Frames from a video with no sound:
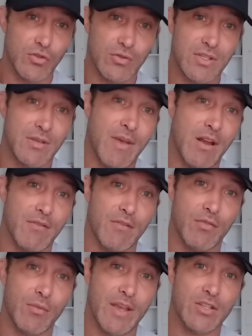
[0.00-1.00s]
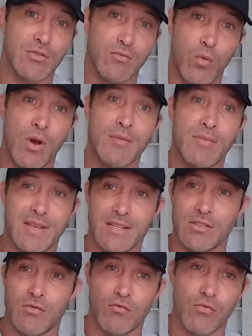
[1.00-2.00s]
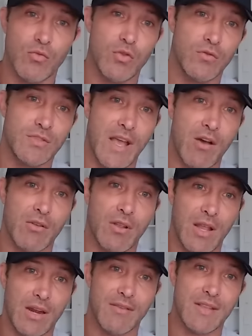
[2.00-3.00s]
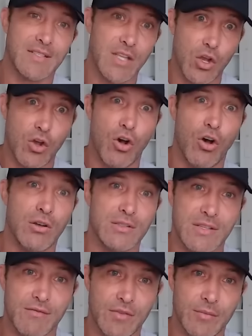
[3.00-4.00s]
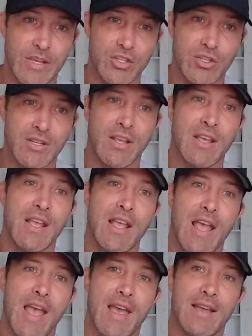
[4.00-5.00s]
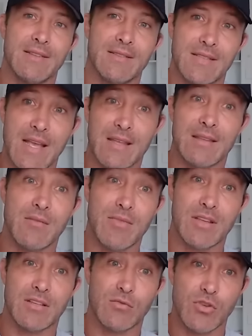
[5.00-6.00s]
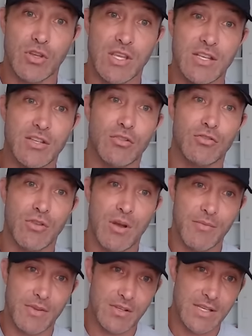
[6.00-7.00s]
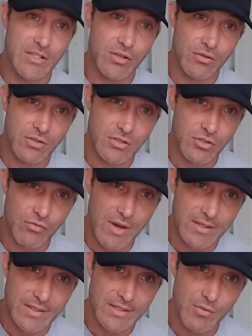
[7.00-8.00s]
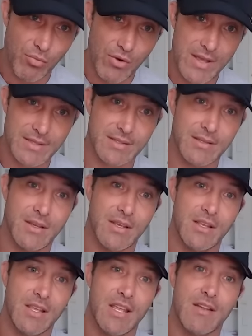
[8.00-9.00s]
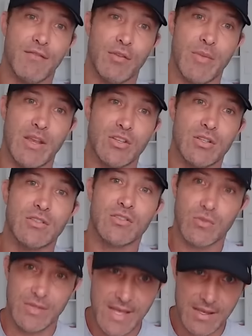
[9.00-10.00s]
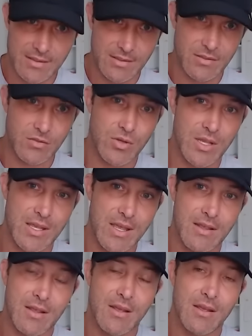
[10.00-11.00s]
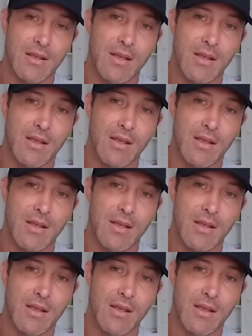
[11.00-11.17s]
reduce the amount of inflammation. One, because it removes out a lot of things that cause inflammation. And secondly, because when your ketones are up, ketones directly suppress inflammation. And so yes, you can get,